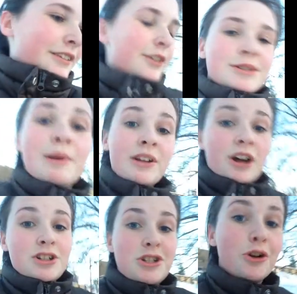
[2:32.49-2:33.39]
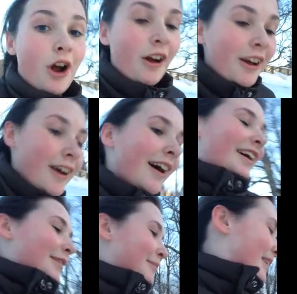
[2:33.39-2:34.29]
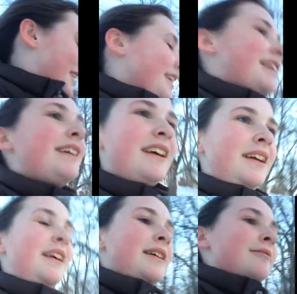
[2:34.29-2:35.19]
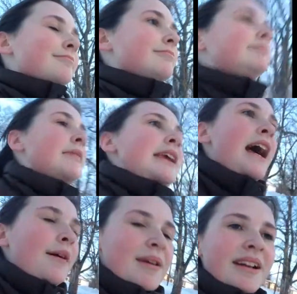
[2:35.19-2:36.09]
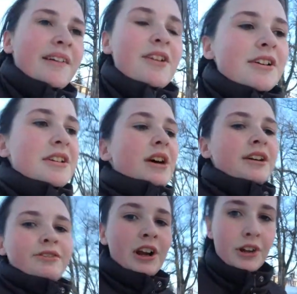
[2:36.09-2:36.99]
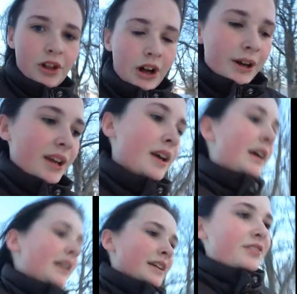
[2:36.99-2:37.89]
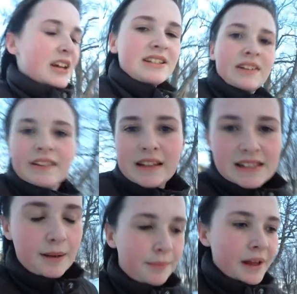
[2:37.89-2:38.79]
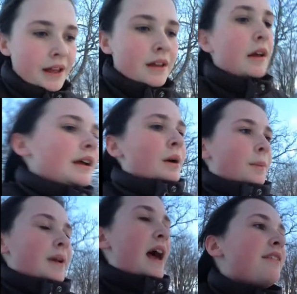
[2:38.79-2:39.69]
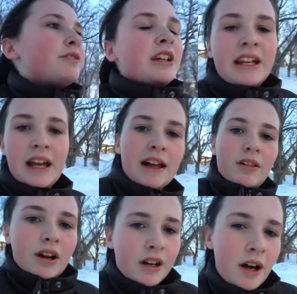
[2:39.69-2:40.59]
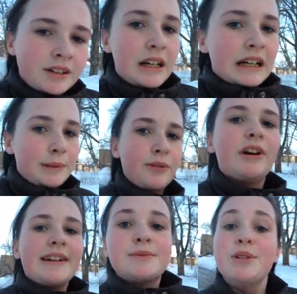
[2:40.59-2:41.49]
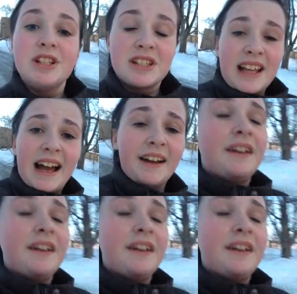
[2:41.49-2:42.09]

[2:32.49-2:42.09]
For a small dog, she's strong. Um, yeah, I mean, I've gotten to talk to Frank a lot, and I've texted Lily some, but I haven't really had a lot of contact with the rest, which is sad